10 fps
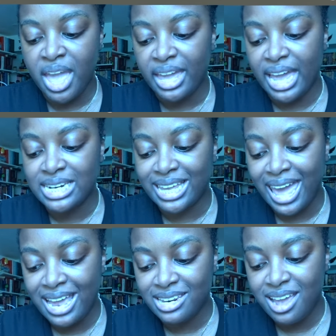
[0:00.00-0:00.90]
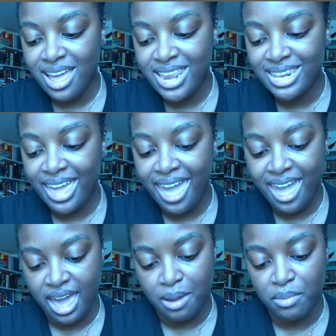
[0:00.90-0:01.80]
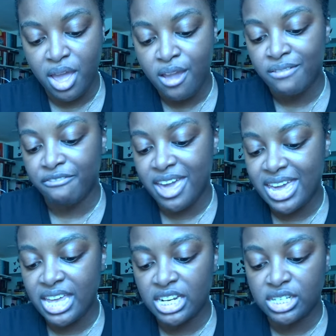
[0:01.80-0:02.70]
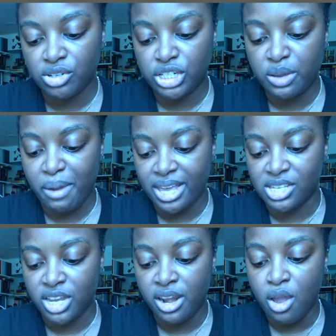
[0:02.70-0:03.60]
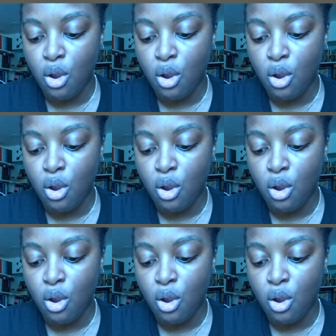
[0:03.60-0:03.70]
Can Kenya and Cam fake it until she makes it,